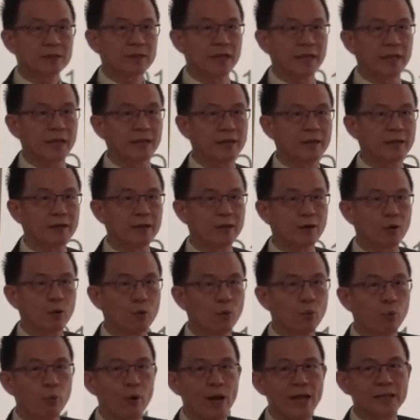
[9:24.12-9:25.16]
one day,
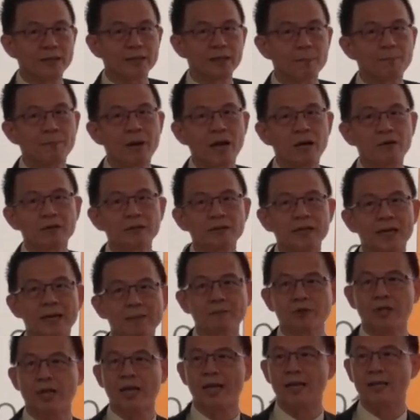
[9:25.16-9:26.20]
when the
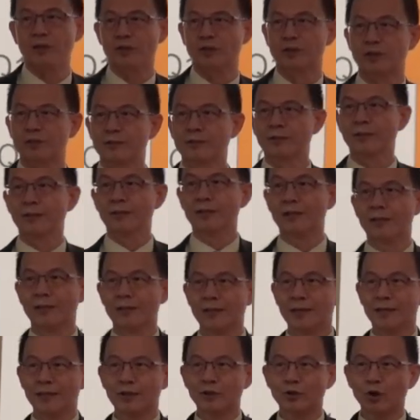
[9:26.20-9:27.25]
paradigm change,
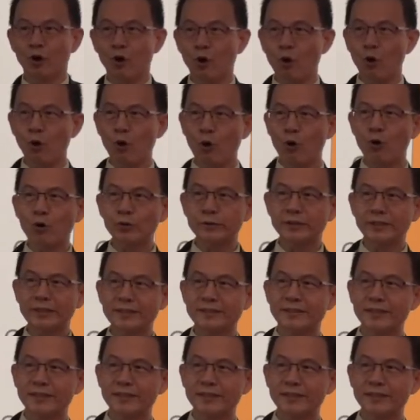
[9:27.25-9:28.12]
your old